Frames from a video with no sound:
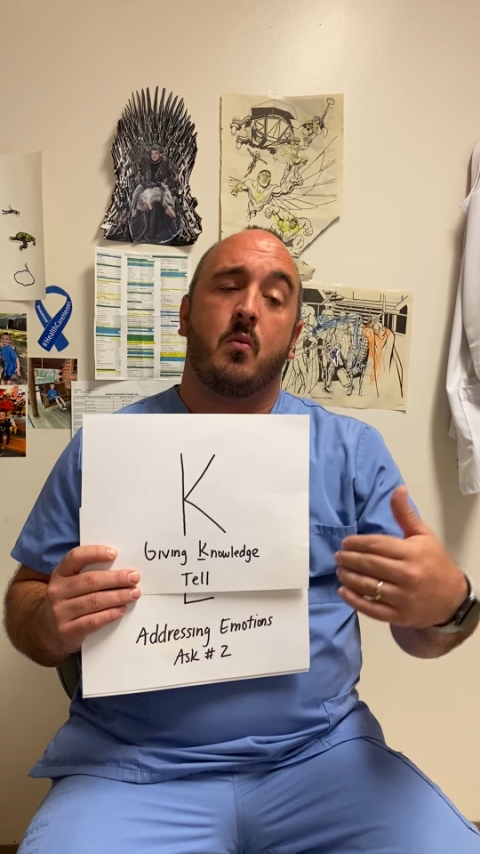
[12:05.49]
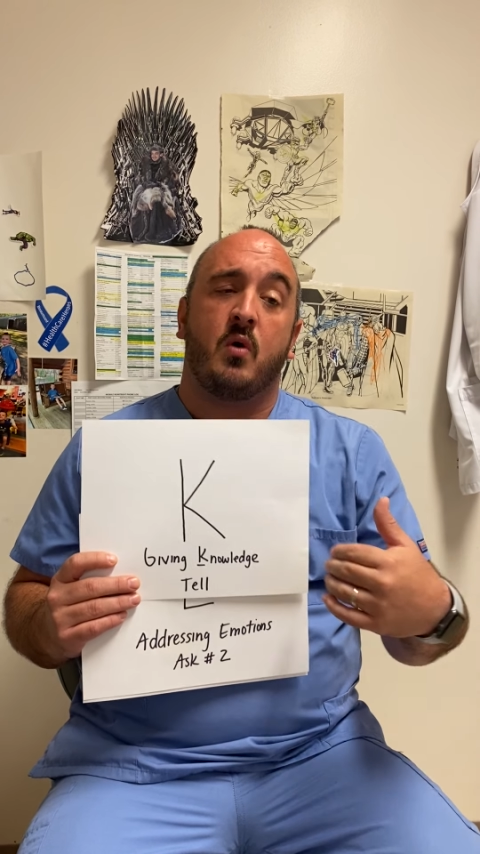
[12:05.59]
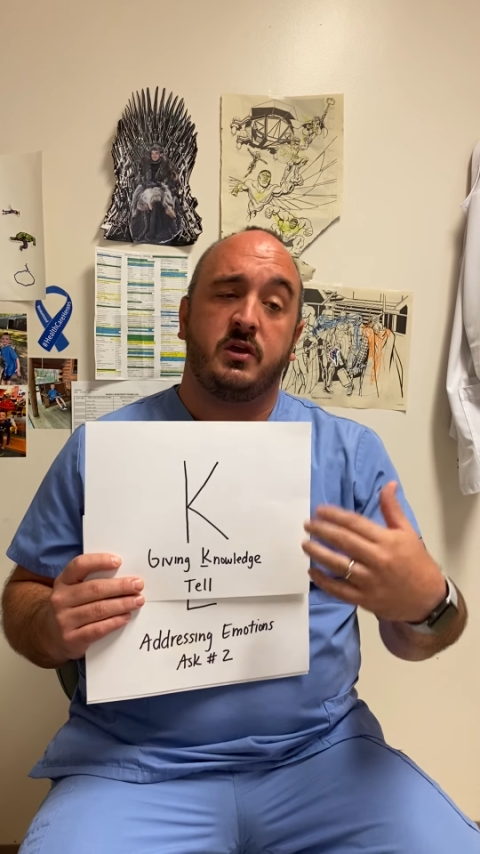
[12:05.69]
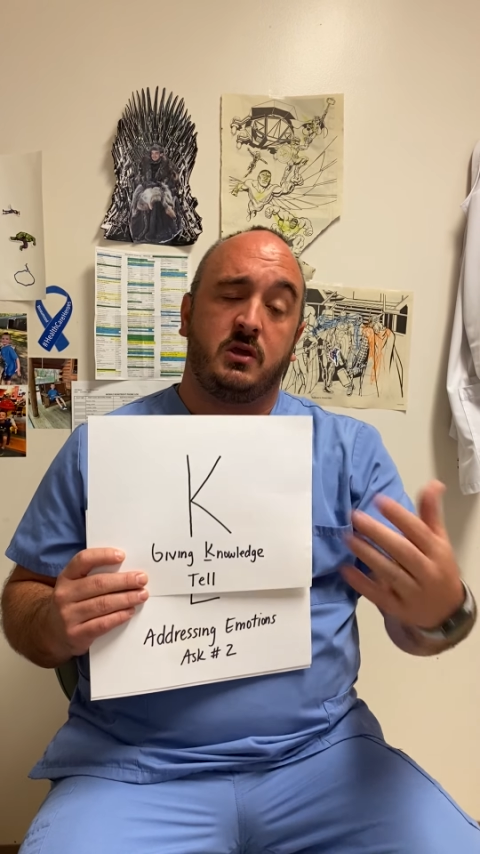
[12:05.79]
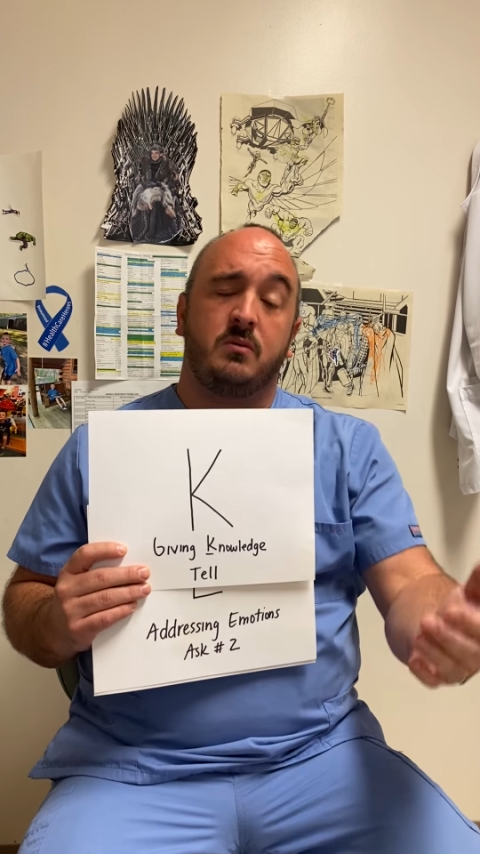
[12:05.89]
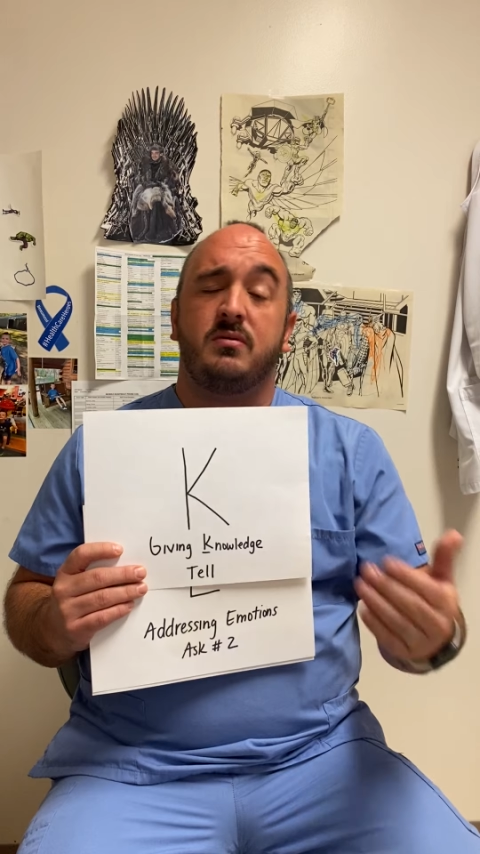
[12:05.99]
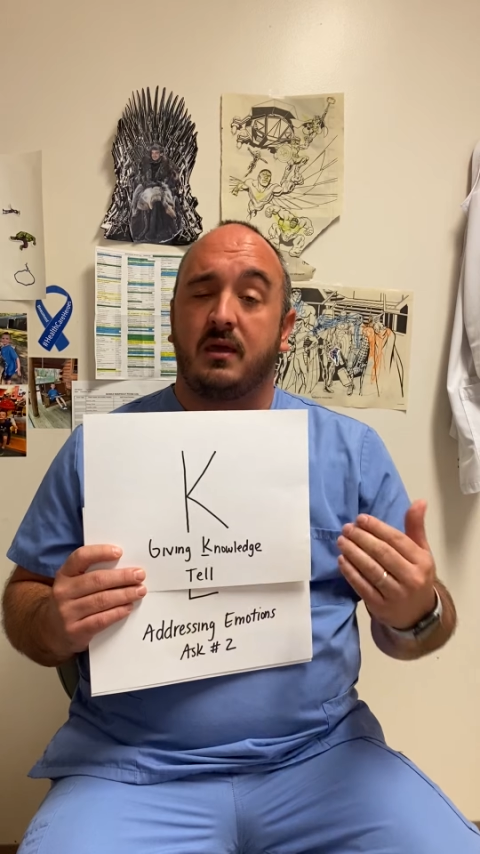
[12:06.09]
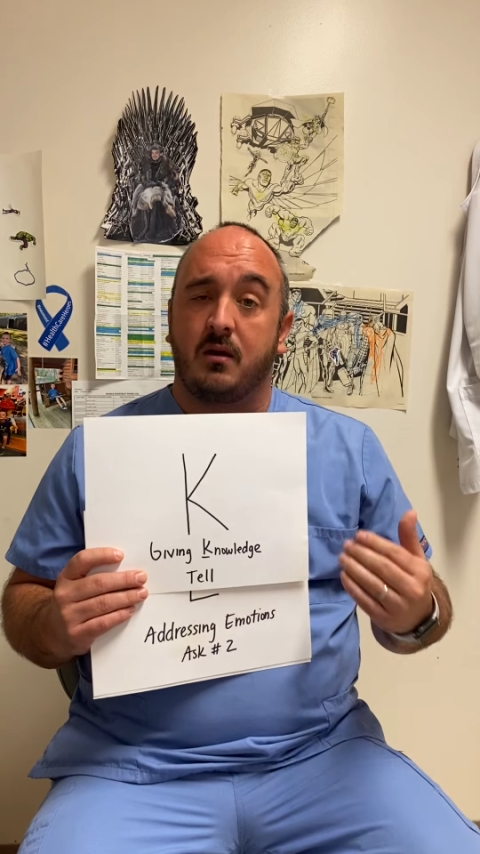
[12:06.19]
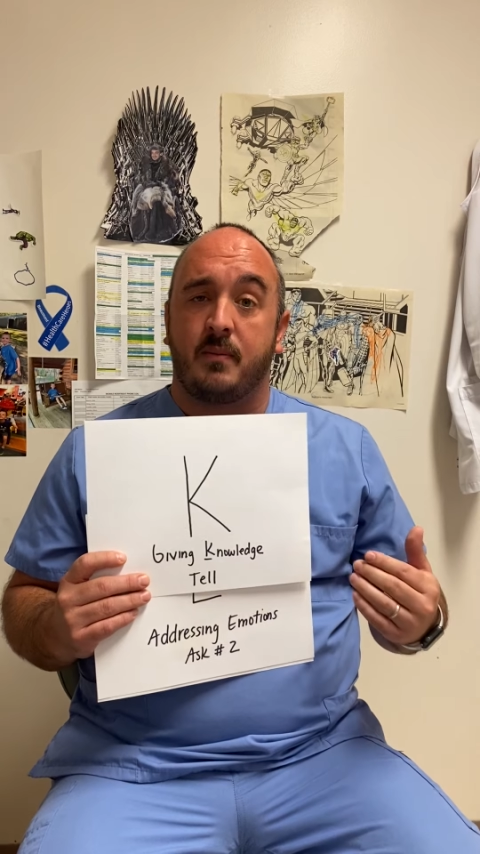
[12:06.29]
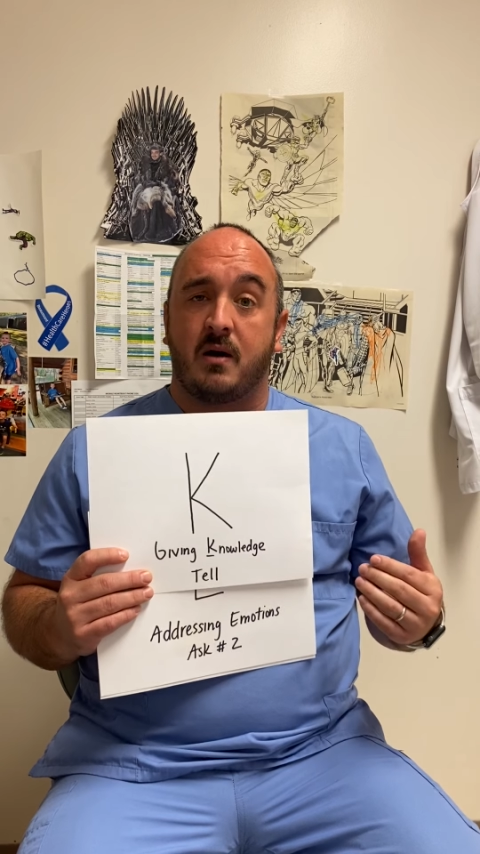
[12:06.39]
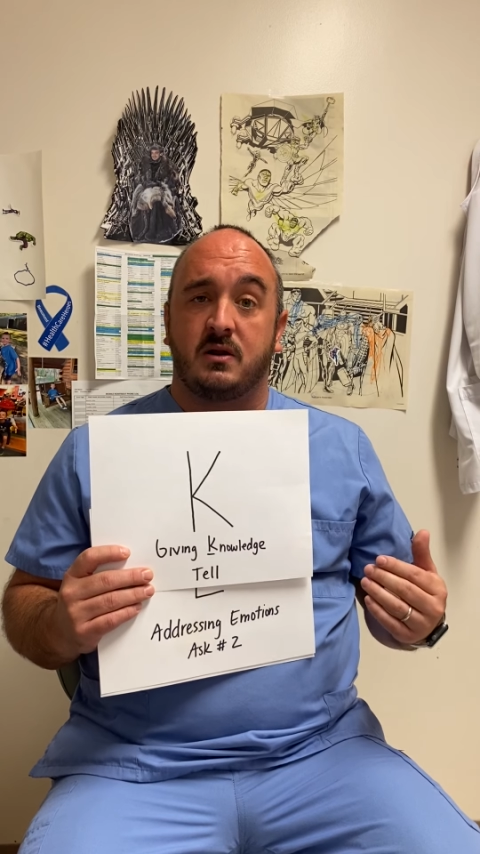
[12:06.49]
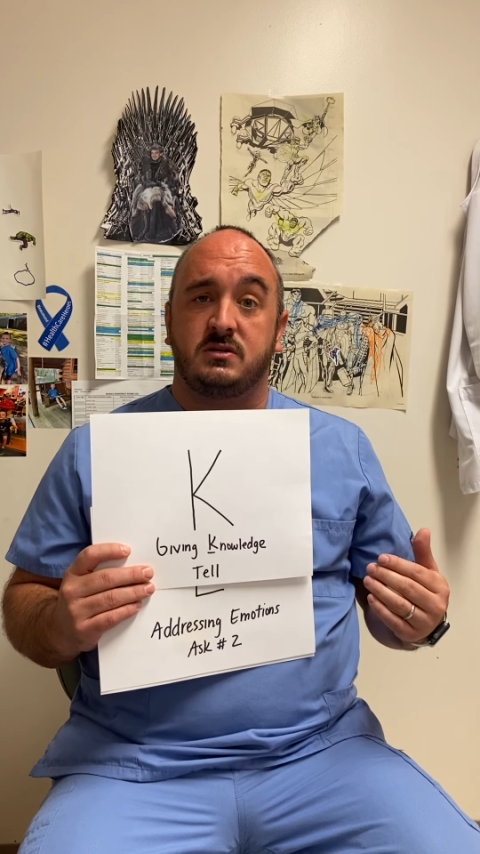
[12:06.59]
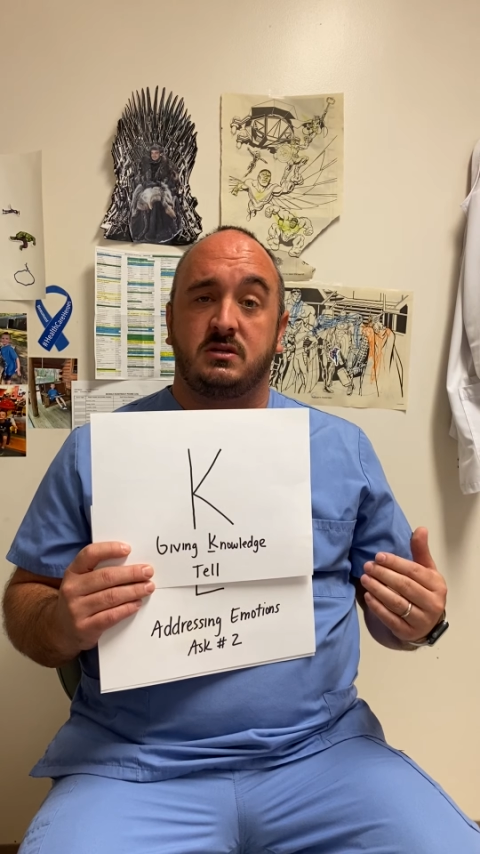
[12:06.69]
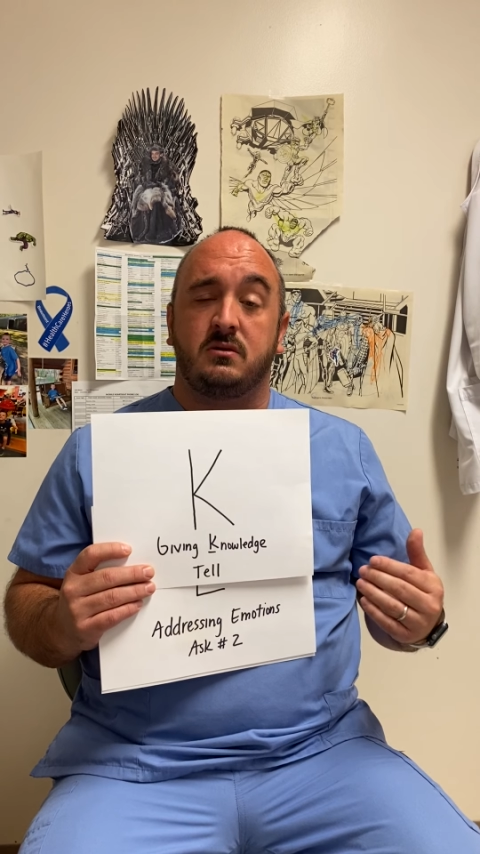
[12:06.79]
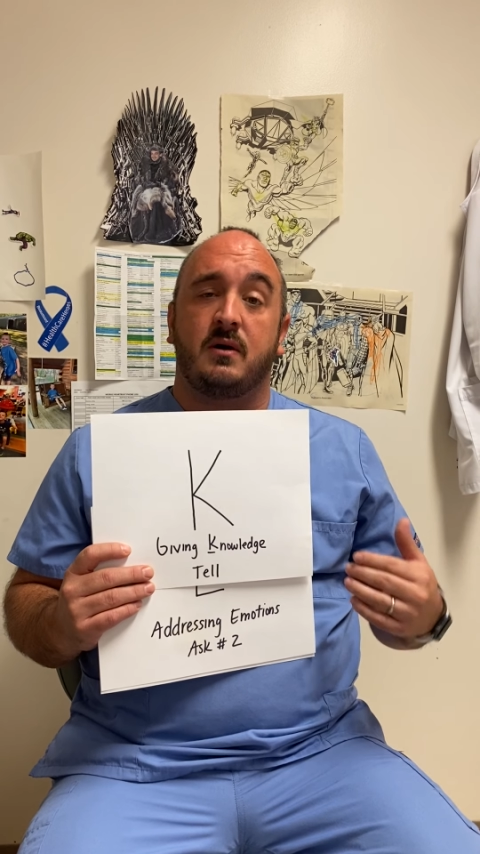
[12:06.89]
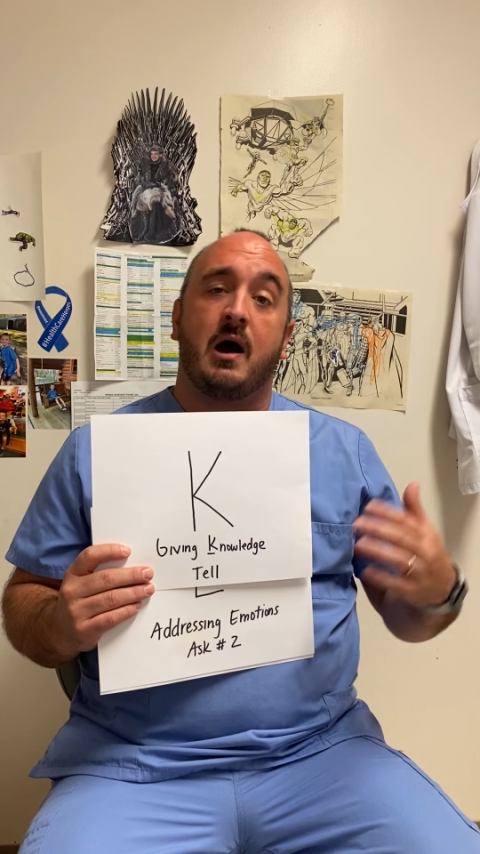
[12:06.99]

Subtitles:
what you think about it too.